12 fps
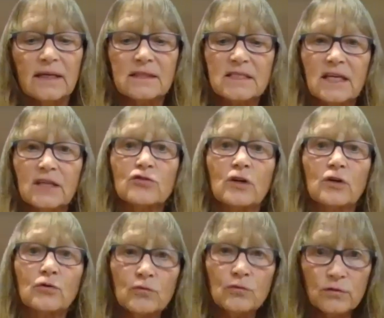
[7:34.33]

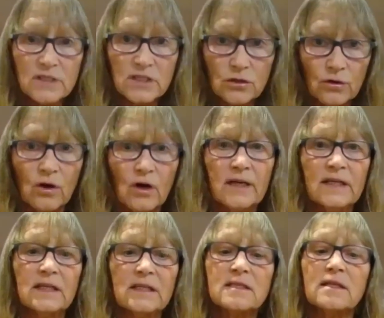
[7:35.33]
etc. Who's your
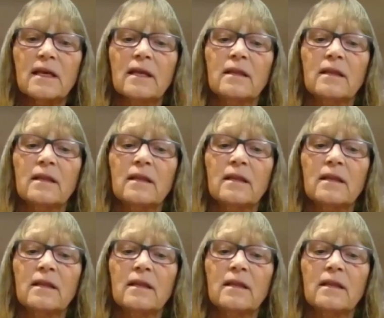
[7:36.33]
audience?